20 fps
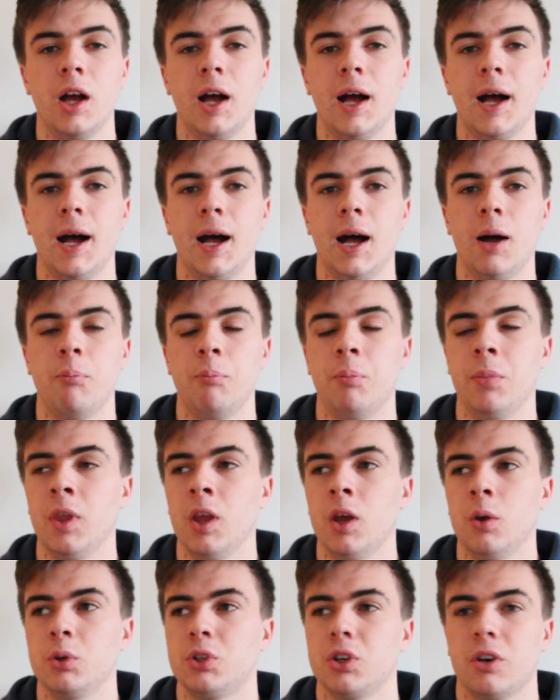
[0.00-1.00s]

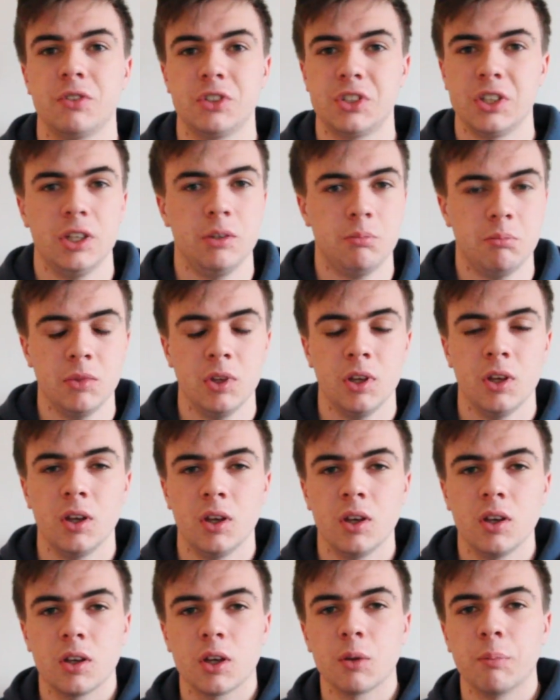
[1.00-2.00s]
which obviously
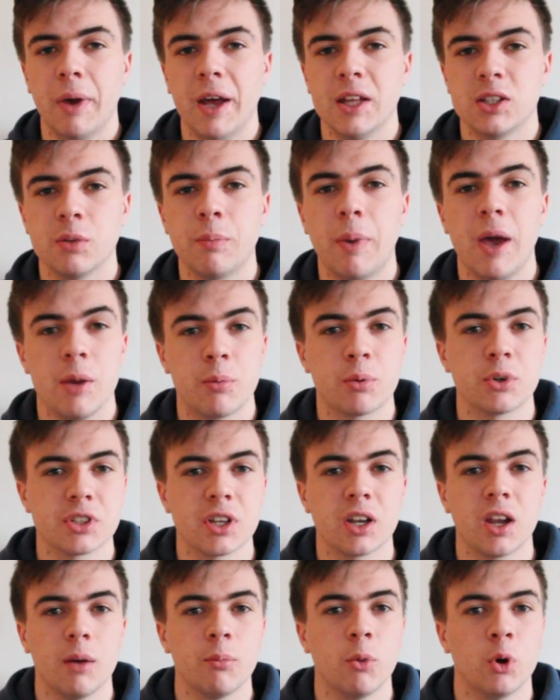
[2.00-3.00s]
compared to paper is
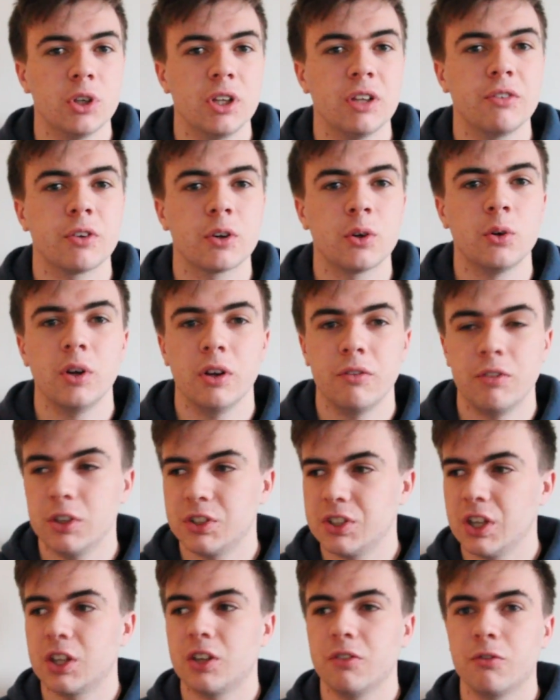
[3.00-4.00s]
a lot more difficult if
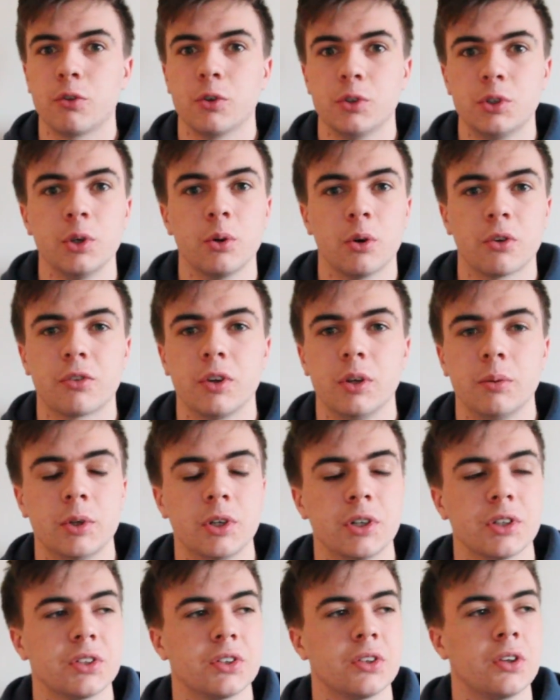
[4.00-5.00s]
you're searching through 2 or 3
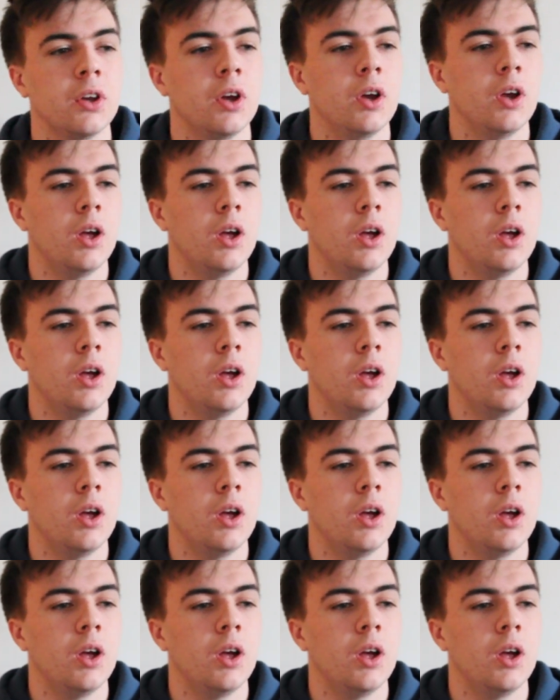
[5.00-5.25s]
books.